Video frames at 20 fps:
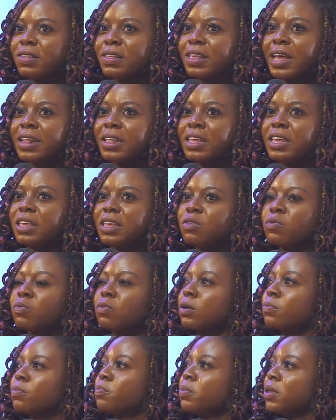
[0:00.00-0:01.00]
Year, but I
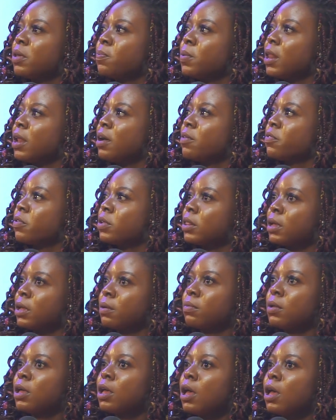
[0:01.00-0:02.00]
think he's one big
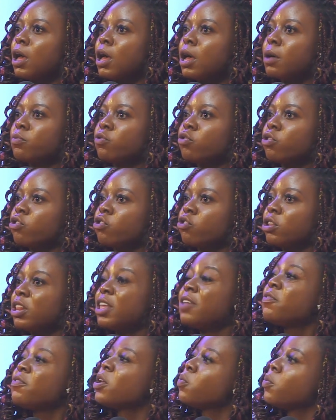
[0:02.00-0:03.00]
pillar for them.
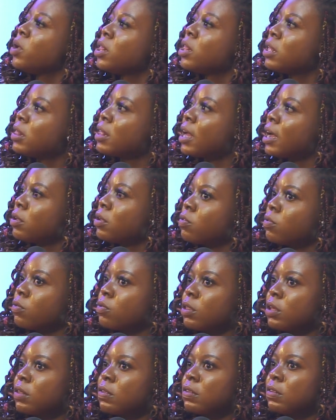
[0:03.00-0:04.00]
Judging if they win the
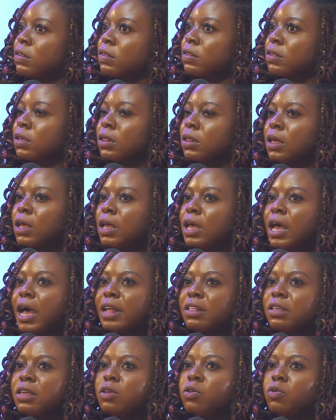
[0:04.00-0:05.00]
title this
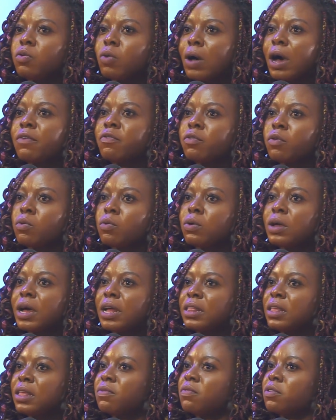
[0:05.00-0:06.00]
season, I think you
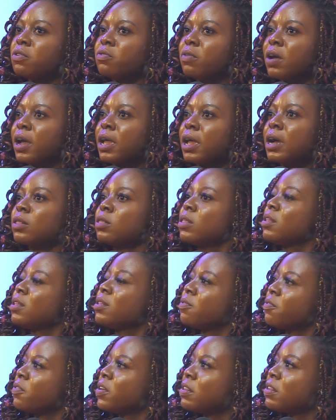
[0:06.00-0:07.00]
have to look at David
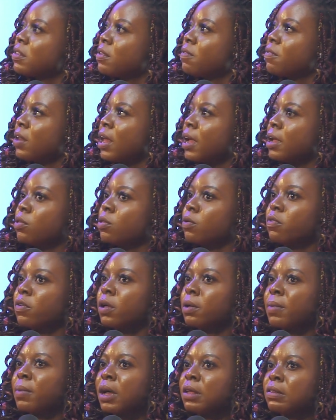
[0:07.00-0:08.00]
Raya and the defensive
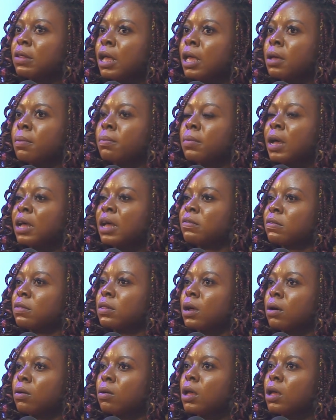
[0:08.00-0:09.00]
line of
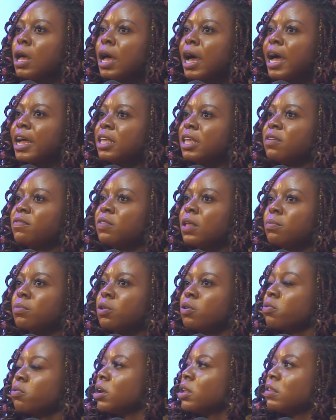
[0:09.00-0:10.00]
Arsenal
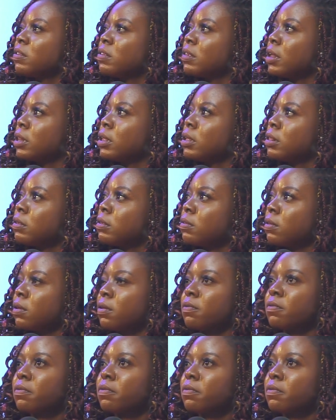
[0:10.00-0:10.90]
and give them the credits that they